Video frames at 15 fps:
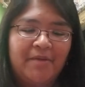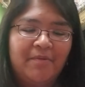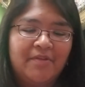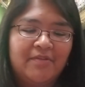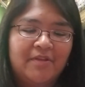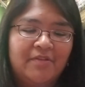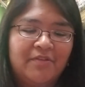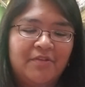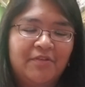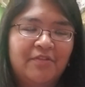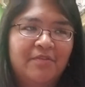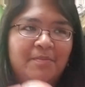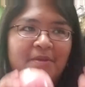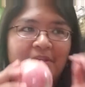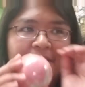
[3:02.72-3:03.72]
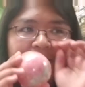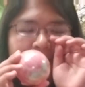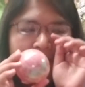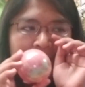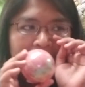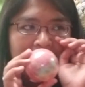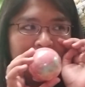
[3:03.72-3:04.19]
with scent tones, but
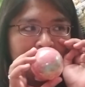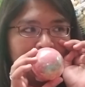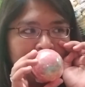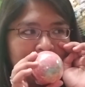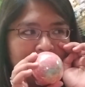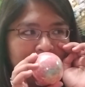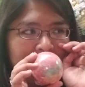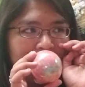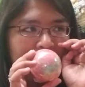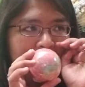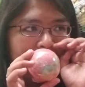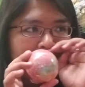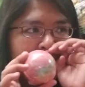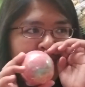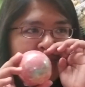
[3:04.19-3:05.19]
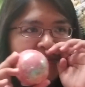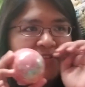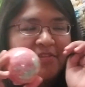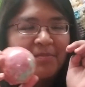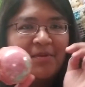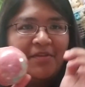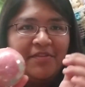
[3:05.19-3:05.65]
this
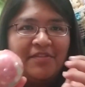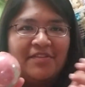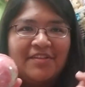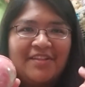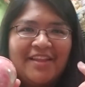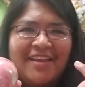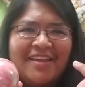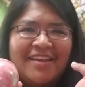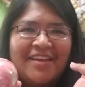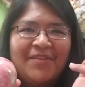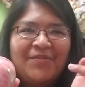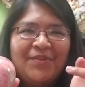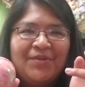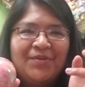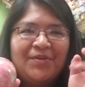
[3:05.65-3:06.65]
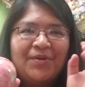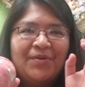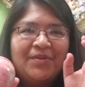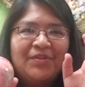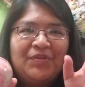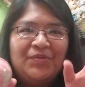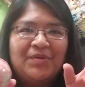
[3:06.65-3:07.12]
smells like, if you go
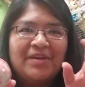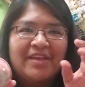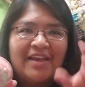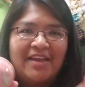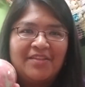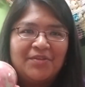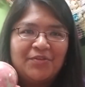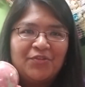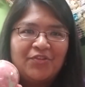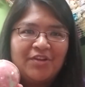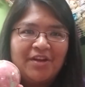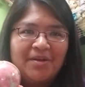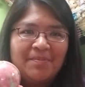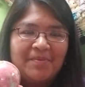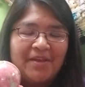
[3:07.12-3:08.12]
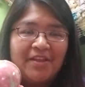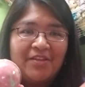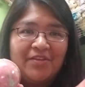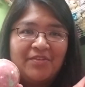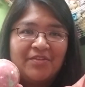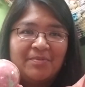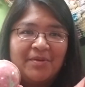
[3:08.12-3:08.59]
into a candle shop and
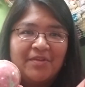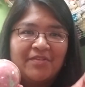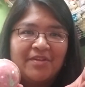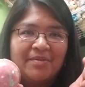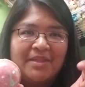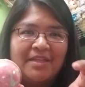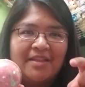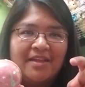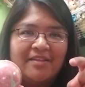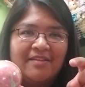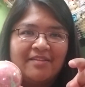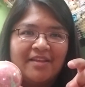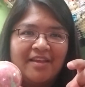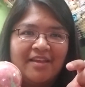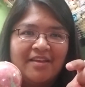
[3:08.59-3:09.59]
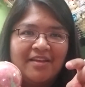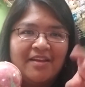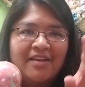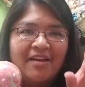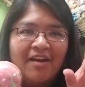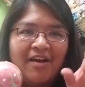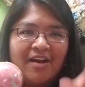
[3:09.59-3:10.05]
you smell something that's like
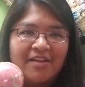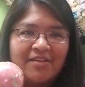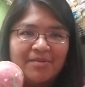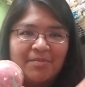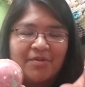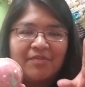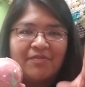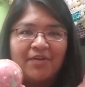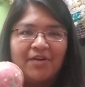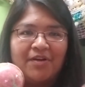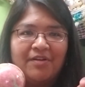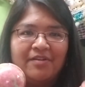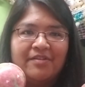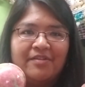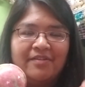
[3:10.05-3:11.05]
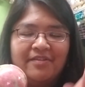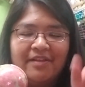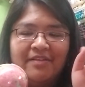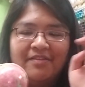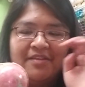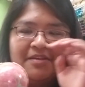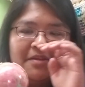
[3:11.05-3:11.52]
autumn or fall
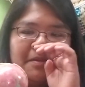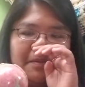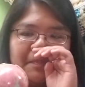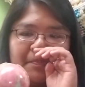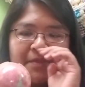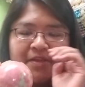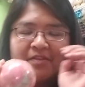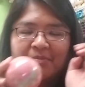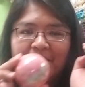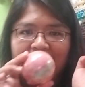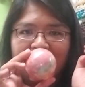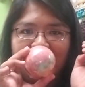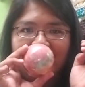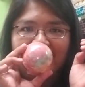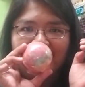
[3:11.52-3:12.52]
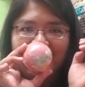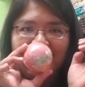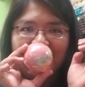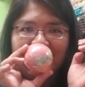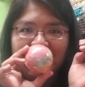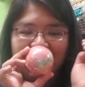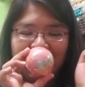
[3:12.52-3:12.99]
scented, it smells like
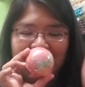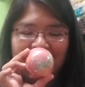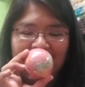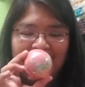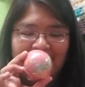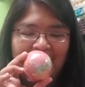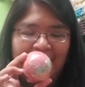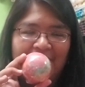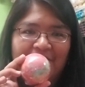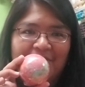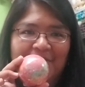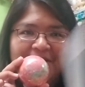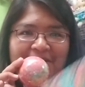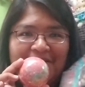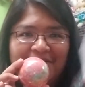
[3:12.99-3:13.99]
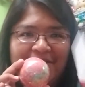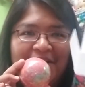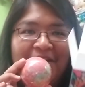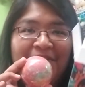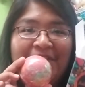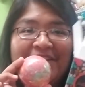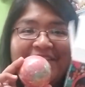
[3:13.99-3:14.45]
leaves. Obviously
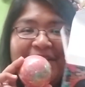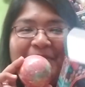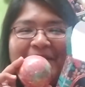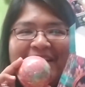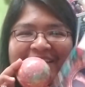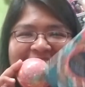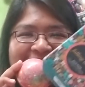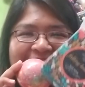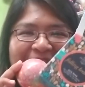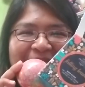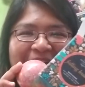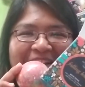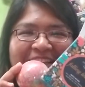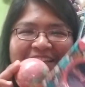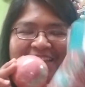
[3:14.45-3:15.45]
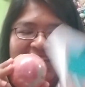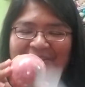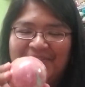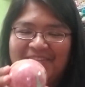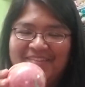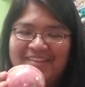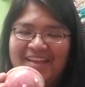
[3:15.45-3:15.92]
because it says falling
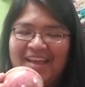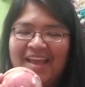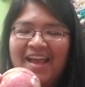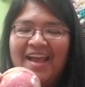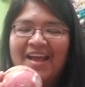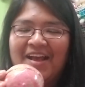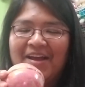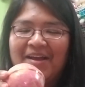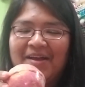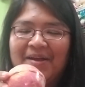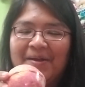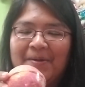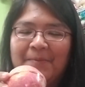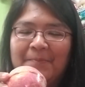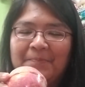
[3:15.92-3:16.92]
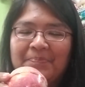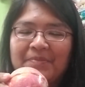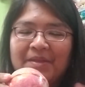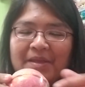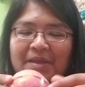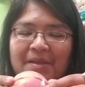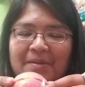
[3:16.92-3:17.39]
leaves.
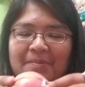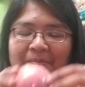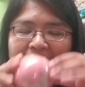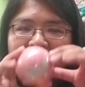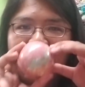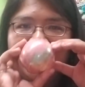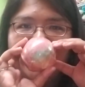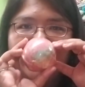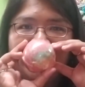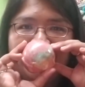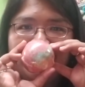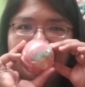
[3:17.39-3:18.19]
But yeah,